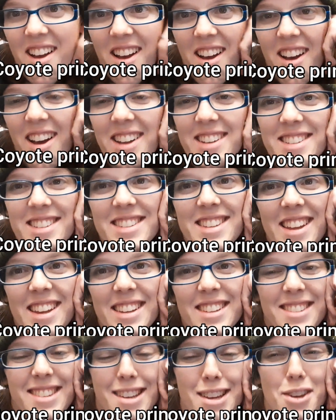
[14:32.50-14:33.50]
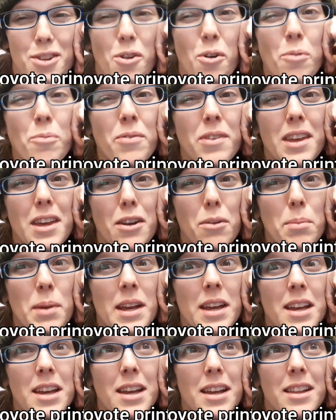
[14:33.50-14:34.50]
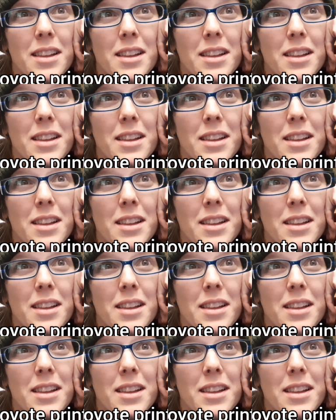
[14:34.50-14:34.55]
on to Tennessee, and hopefully it'll be a